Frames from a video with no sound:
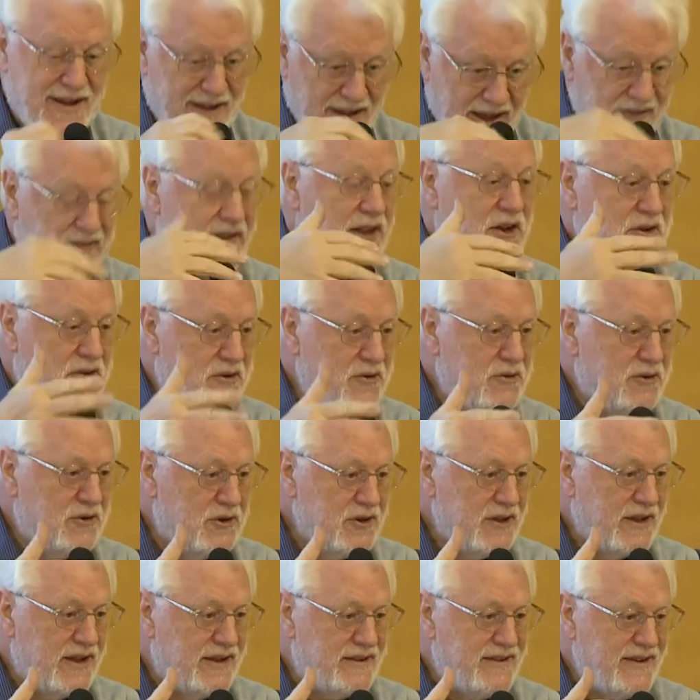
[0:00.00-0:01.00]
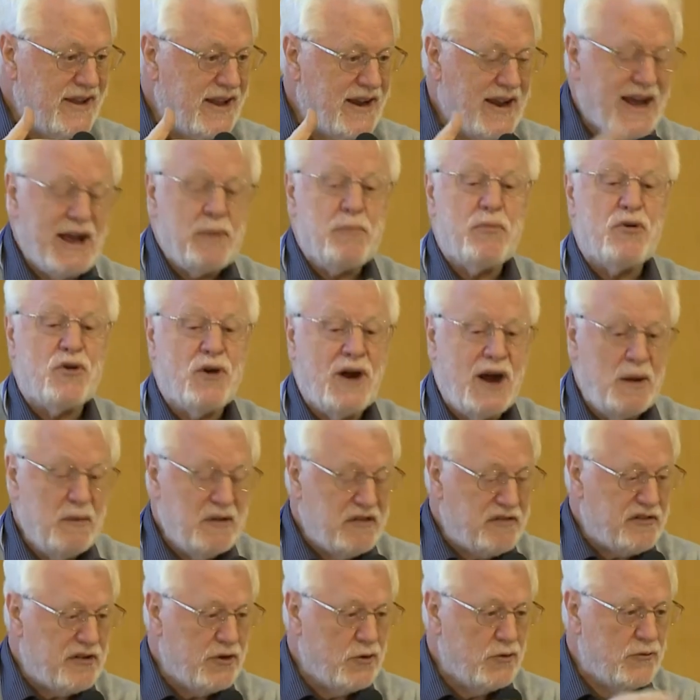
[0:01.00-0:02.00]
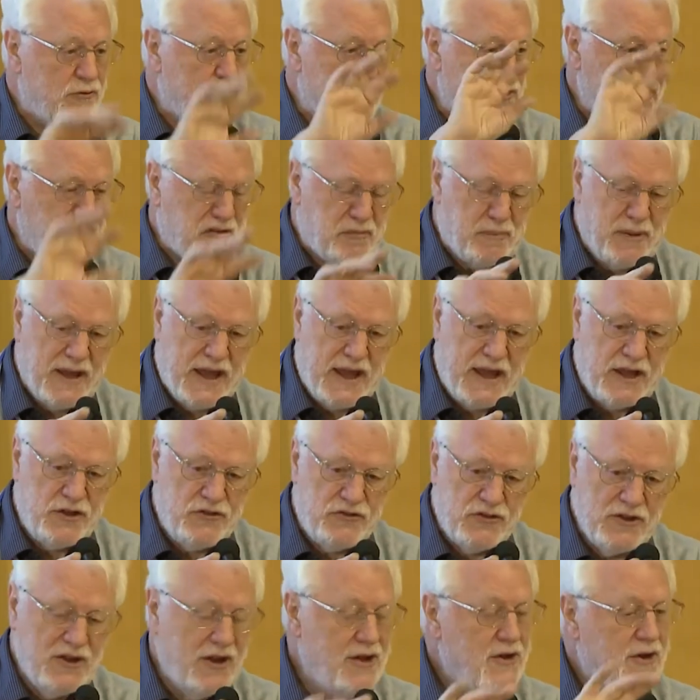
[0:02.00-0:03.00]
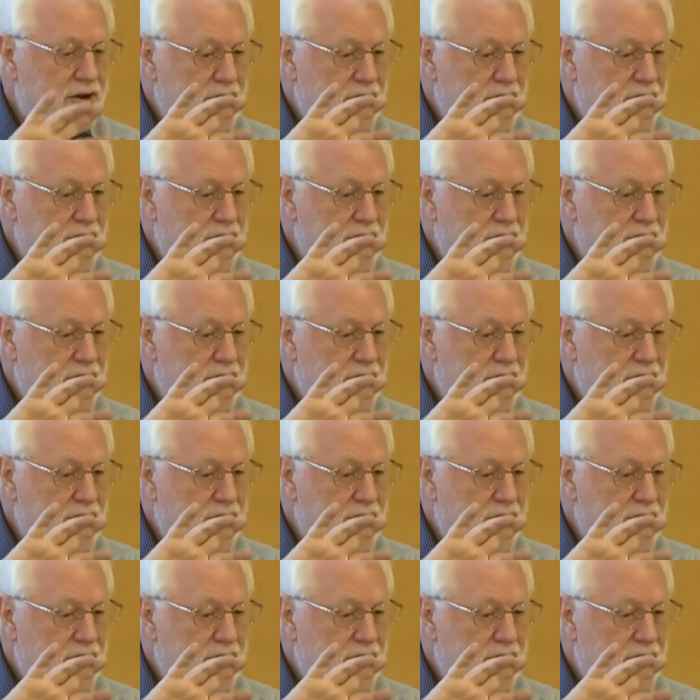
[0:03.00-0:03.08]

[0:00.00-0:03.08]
and then Google it, and I promise you, first page,